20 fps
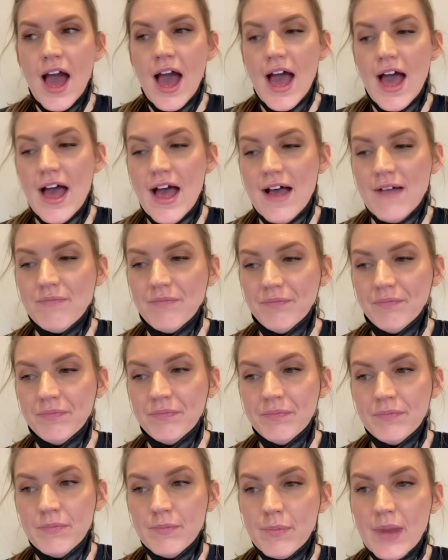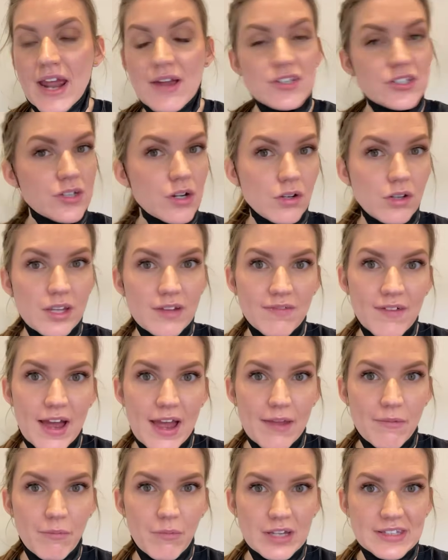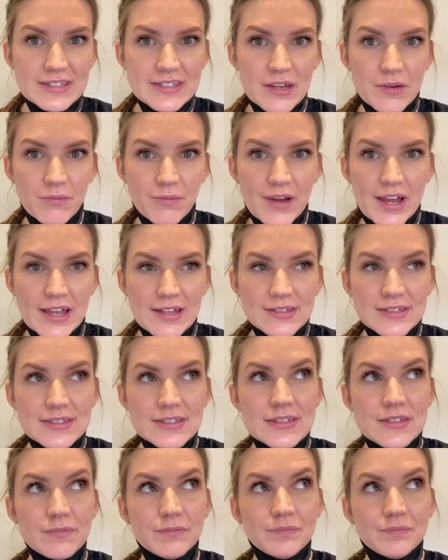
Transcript: but I was totally fine once it rinsed.